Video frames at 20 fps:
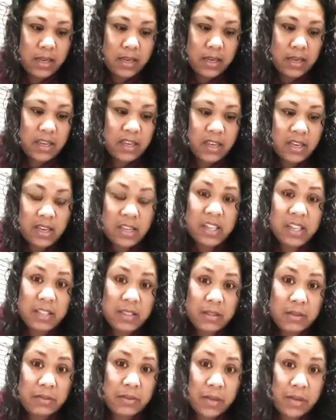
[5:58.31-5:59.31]
It
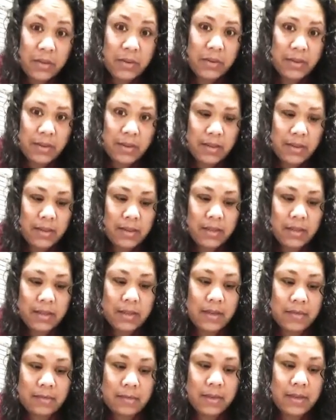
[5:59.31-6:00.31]
smells at the
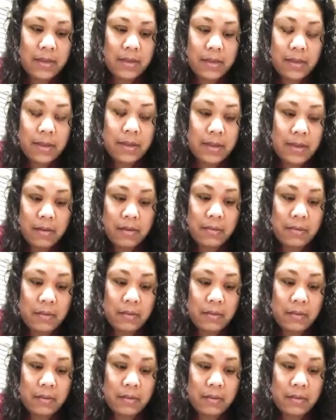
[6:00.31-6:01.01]
same time.